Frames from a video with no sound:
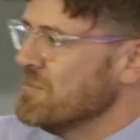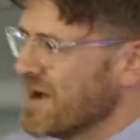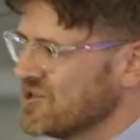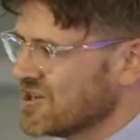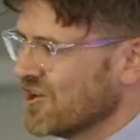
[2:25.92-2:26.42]
and
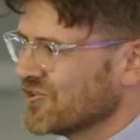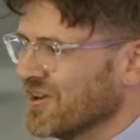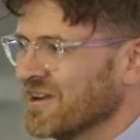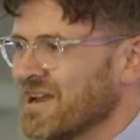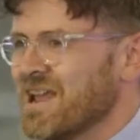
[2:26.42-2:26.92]

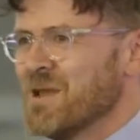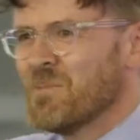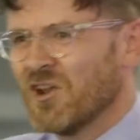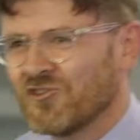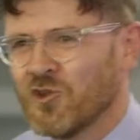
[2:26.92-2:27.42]
Manchester,
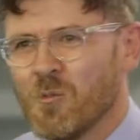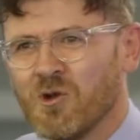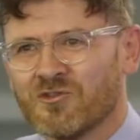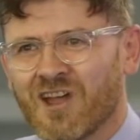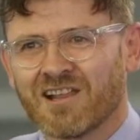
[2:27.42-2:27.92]
but it's not
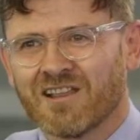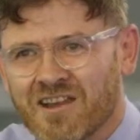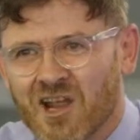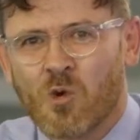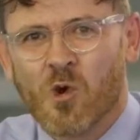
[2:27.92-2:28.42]
about tackling
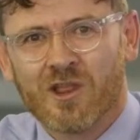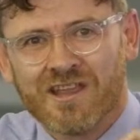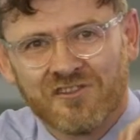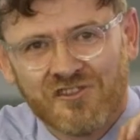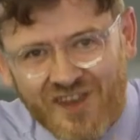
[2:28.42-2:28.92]

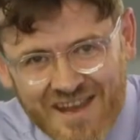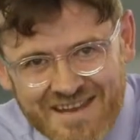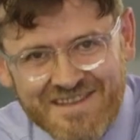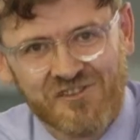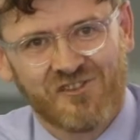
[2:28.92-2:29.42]
inequality
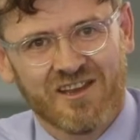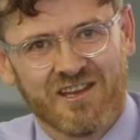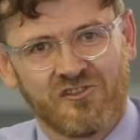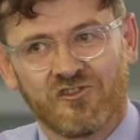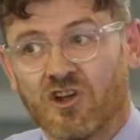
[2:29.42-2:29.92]
inside the
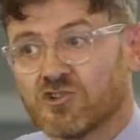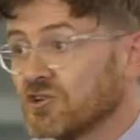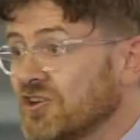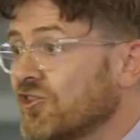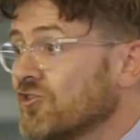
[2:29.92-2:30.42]
city as such, or
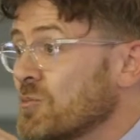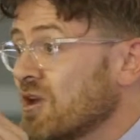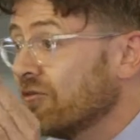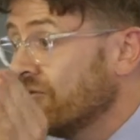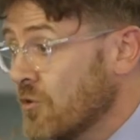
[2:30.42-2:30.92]
at least there's not
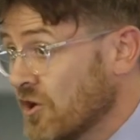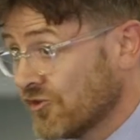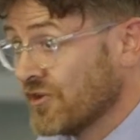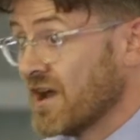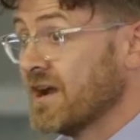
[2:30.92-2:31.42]
been a
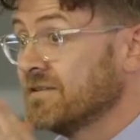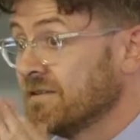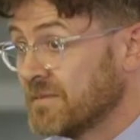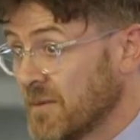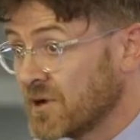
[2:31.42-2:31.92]
focus on that
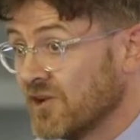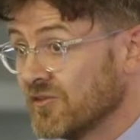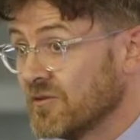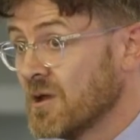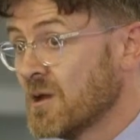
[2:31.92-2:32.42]
at the
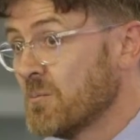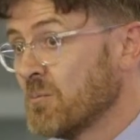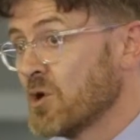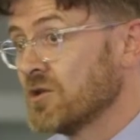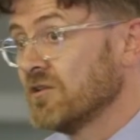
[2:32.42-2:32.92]
present
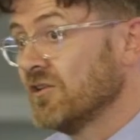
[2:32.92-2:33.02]
point.